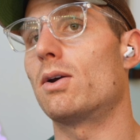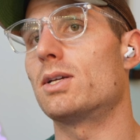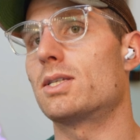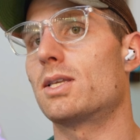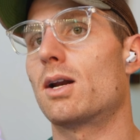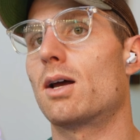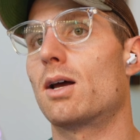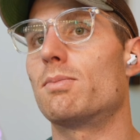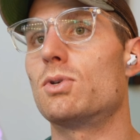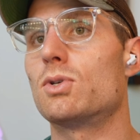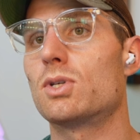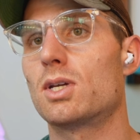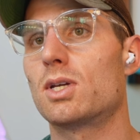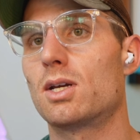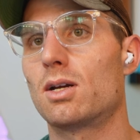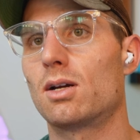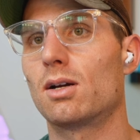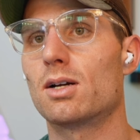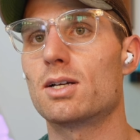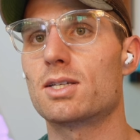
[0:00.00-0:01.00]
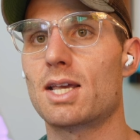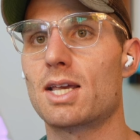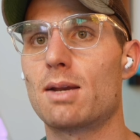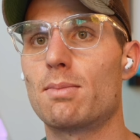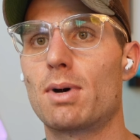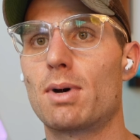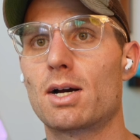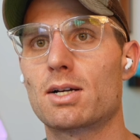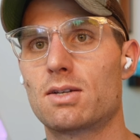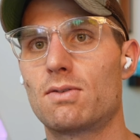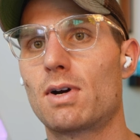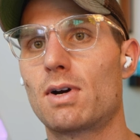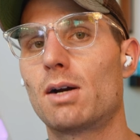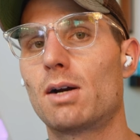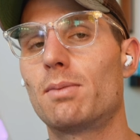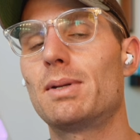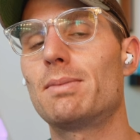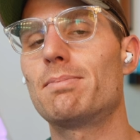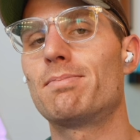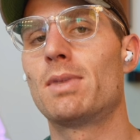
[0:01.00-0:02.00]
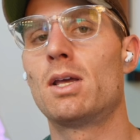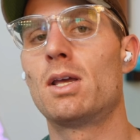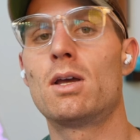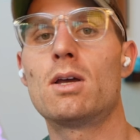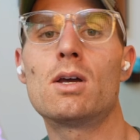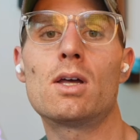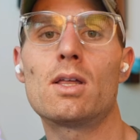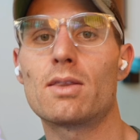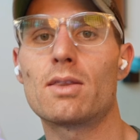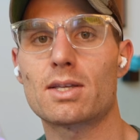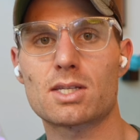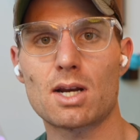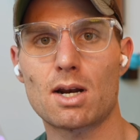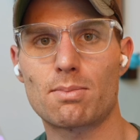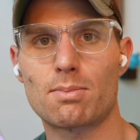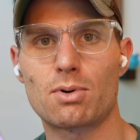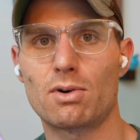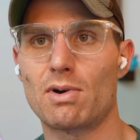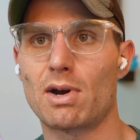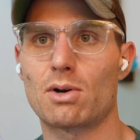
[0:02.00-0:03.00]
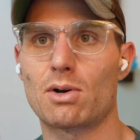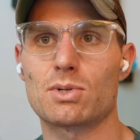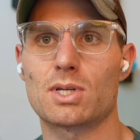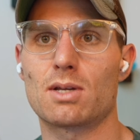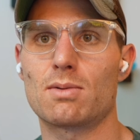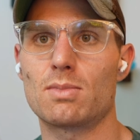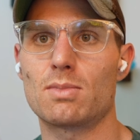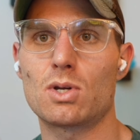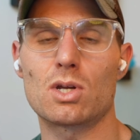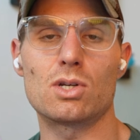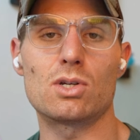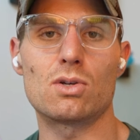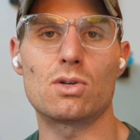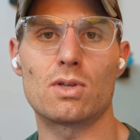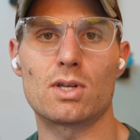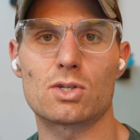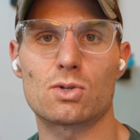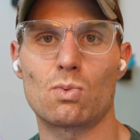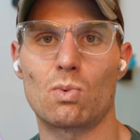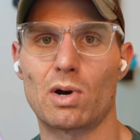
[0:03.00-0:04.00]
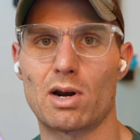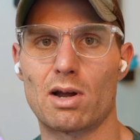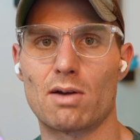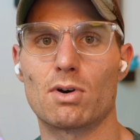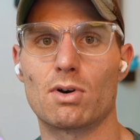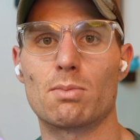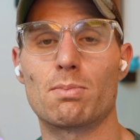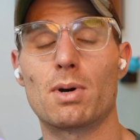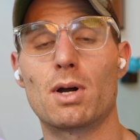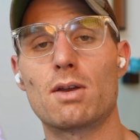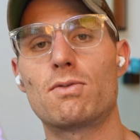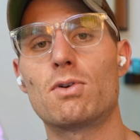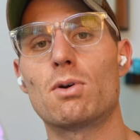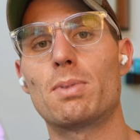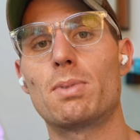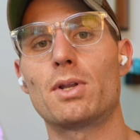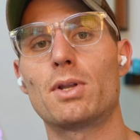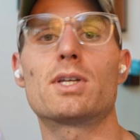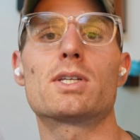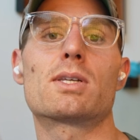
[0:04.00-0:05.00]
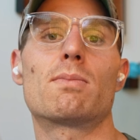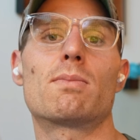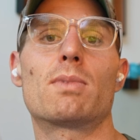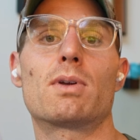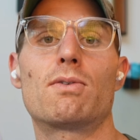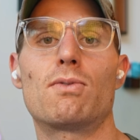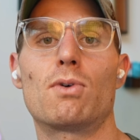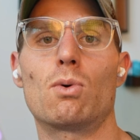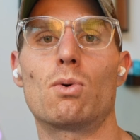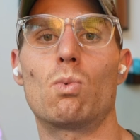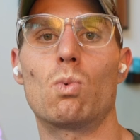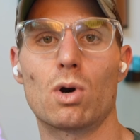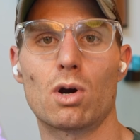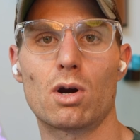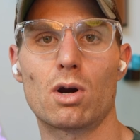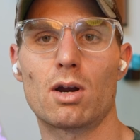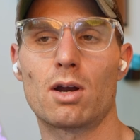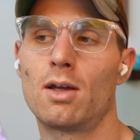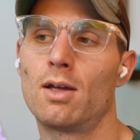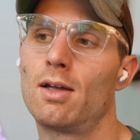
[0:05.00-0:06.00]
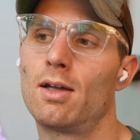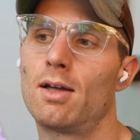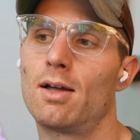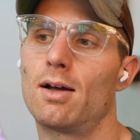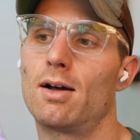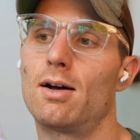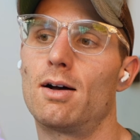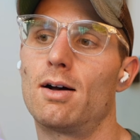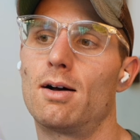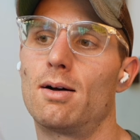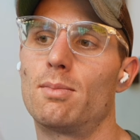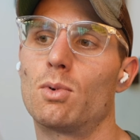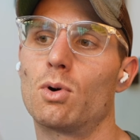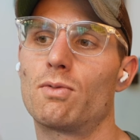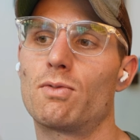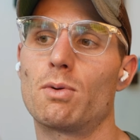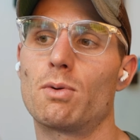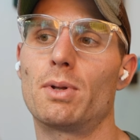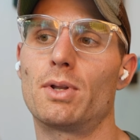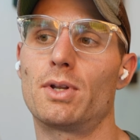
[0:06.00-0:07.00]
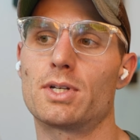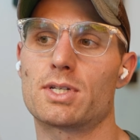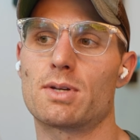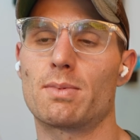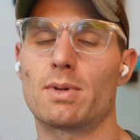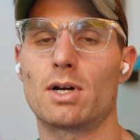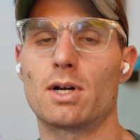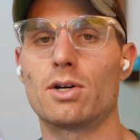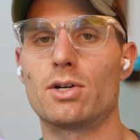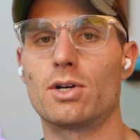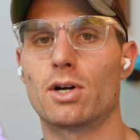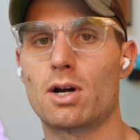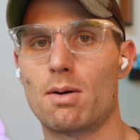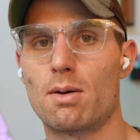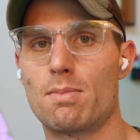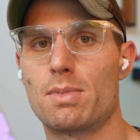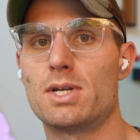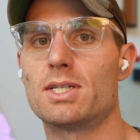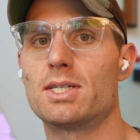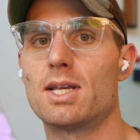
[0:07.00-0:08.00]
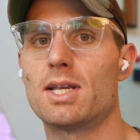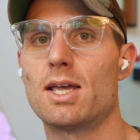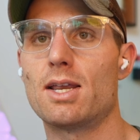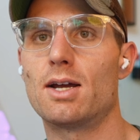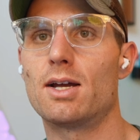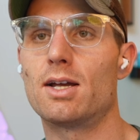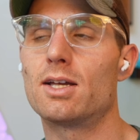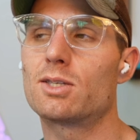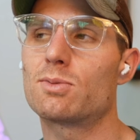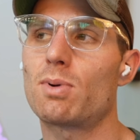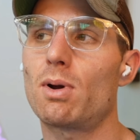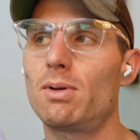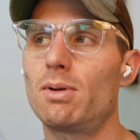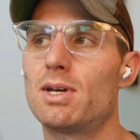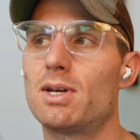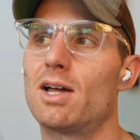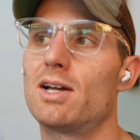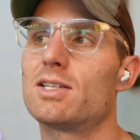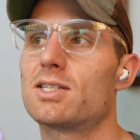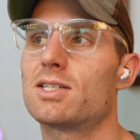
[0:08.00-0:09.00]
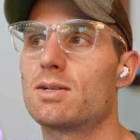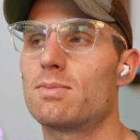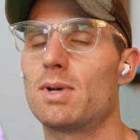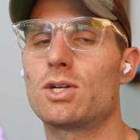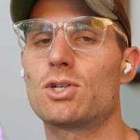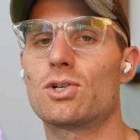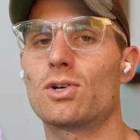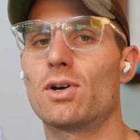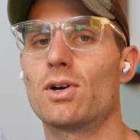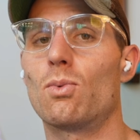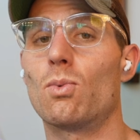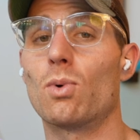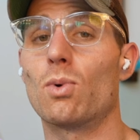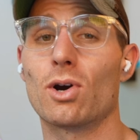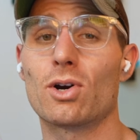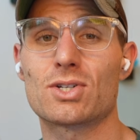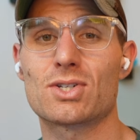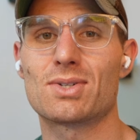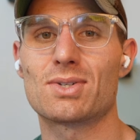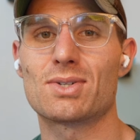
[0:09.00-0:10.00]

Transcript: is that I'm using a sandbox environment. That's not a prerequisite. You can do this wherever. But if you're building something for work, um, or if you're building something on your company's data, it's probably nice to make sure it works